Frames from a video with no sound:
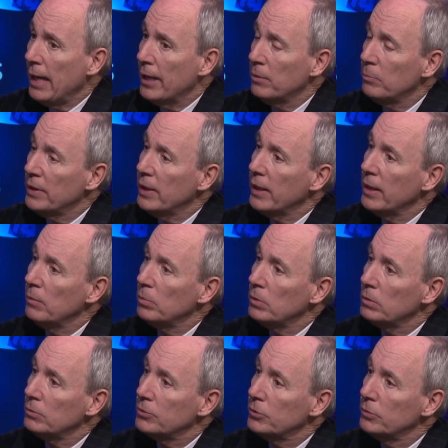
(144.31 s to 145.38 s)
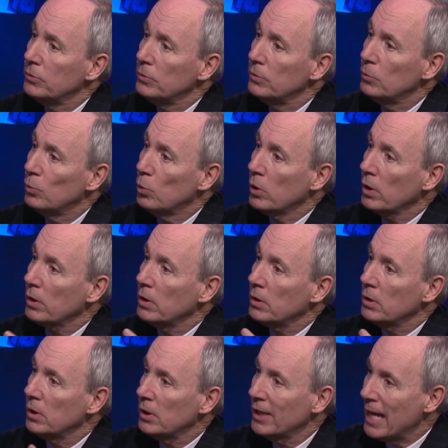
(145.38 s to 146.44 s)
and being able to work
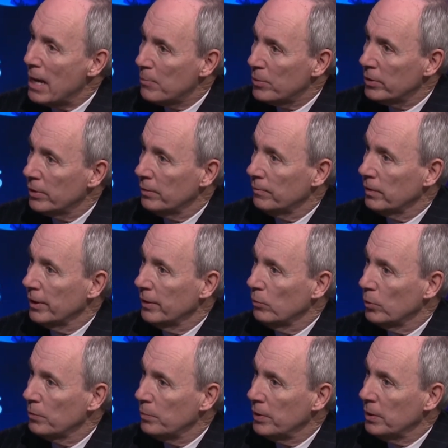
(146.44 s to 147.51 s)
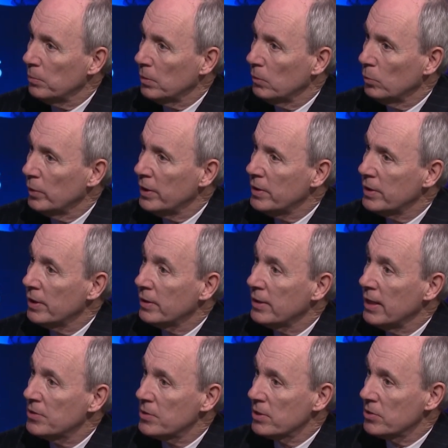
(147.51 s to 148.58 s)
collaboratively with people. We think
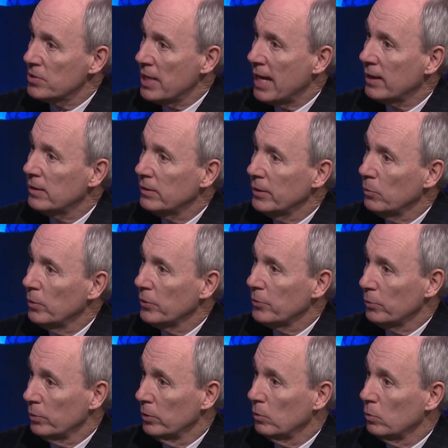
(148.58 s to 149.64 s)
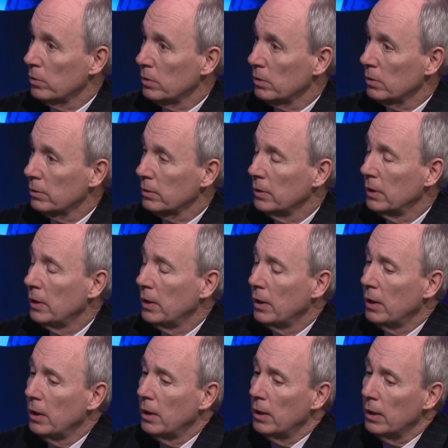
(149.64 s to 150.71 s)
that's exactly what the real world
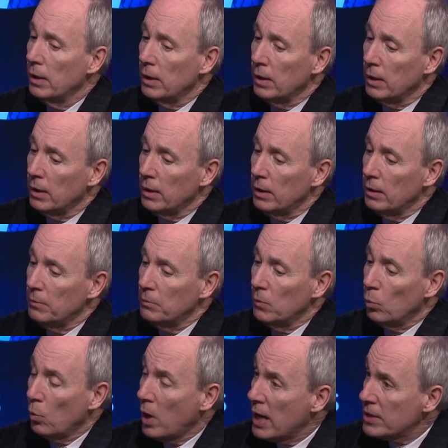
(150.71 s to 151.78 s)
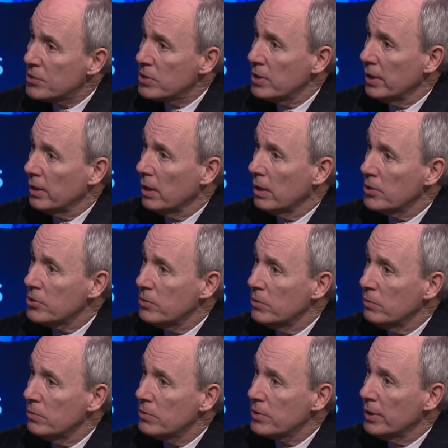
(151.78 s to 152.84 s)
uh, wants in our
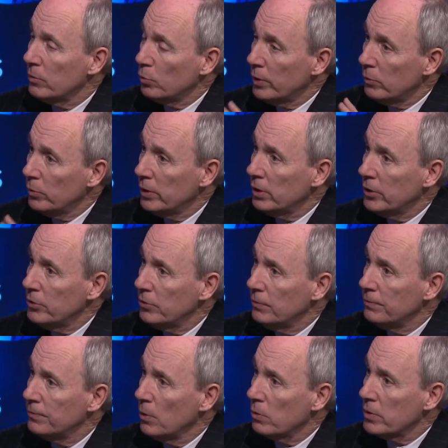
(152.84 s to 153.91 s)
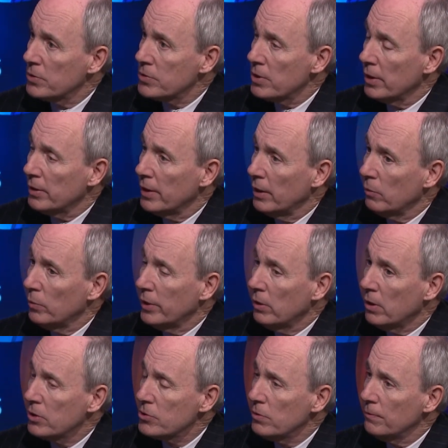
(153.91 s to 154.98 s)
students, and we really do focus on that. We
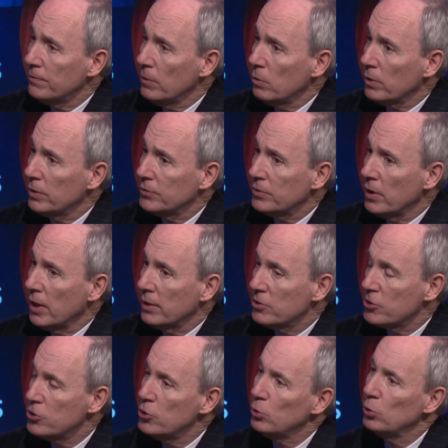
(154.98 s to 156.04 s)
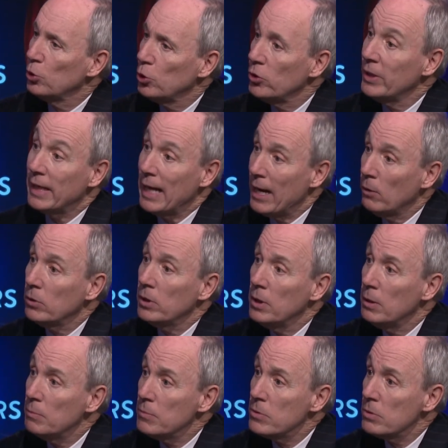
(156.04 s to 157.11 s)
also focus on student learning
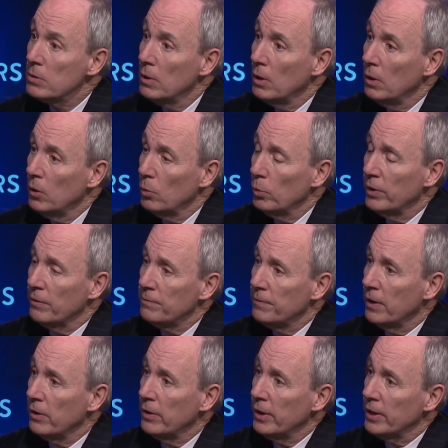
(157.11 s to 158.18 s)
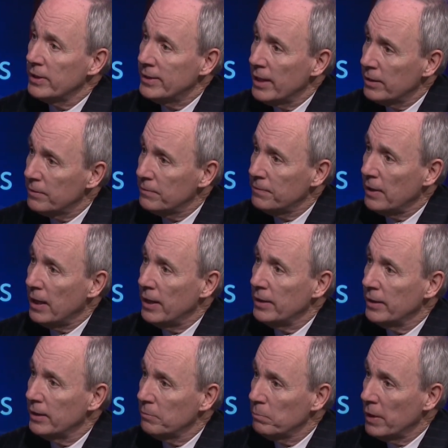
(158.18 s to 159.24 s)
outcomes. We have very identified
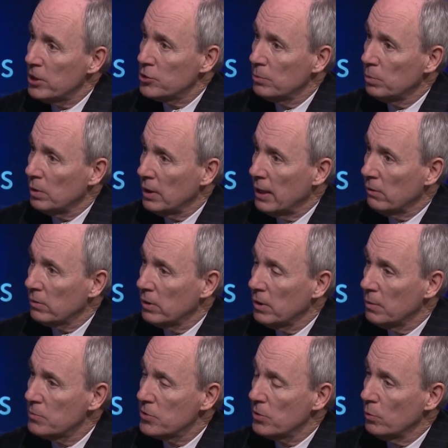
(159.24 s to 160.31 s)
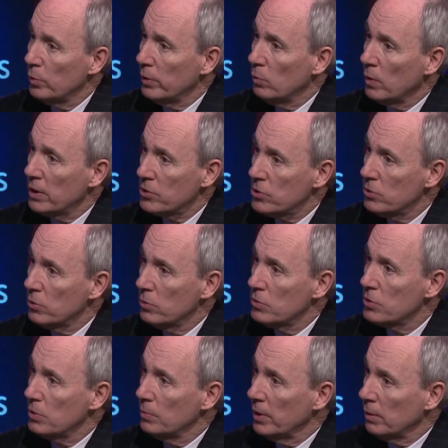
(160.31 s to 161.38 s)
and measurable outcomes that we want
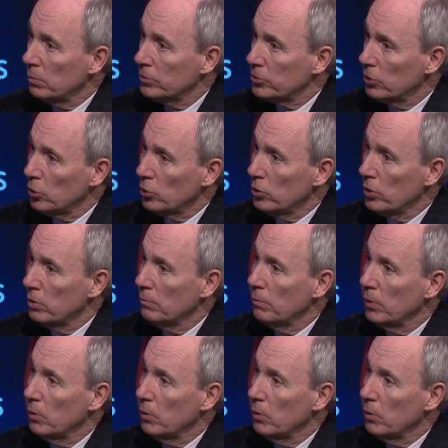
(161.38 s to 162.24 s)
students to be able to learn,